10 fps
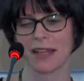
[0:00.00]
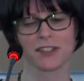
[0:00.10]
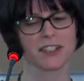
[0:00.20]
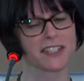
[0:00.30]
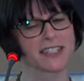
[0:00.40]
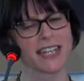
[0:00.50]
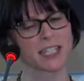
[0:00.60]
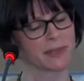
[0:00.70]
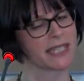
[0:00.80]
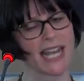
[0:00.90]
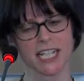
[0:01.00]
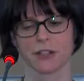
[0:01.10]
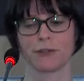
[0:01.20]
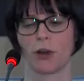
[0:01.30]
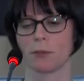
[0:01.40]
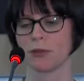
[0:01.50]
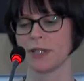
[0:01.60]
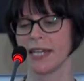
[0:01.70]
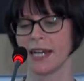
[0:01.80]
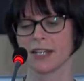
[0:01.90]
So there's this expectation formed through
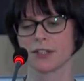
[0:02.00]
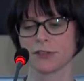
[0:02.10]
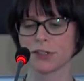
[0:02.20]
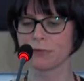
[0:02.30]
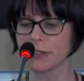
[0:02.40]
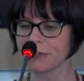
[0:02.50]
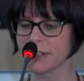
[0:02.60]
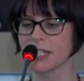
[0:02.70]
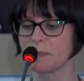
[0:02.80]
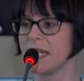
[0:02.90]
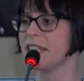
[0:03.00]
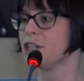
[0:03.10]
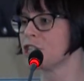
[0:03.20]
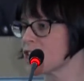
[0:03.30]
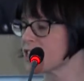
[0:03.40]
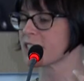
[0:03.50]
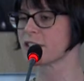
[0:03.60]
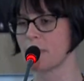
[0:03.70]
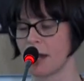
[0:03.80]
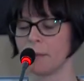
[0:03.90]
years of swift and speedy
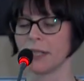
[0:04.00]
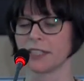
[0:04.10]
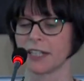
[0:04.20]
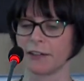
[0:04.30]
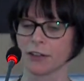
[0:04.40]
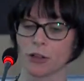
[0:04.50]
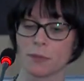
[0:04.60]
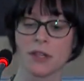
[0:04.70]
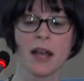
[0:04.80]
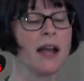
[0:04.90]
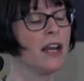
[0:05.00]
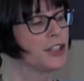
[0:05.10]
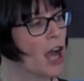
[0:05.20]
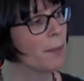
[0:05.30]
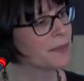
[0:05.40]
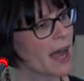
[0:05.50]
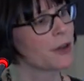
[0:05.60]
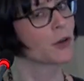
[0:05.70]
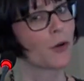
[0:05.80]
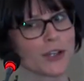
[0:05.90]
justice of paramilitary groups. Top
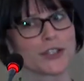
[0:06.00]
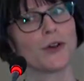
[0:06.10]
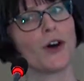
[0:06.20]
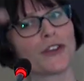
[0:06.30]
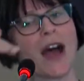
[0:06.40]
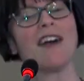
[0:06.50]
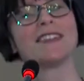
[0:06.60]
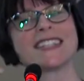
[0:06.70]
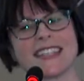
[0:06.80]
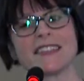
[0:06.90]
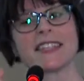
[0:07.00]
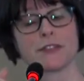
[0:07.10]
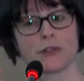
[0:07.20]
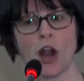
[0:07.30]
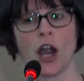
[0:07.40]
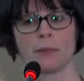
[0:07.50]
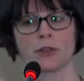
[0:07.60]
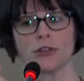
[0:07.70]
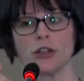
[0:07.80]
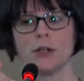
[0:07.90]
down, of course, you also have incentives for
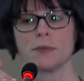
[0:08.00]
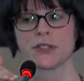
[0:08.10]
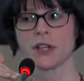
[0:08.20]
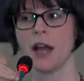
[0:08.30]
armed groups,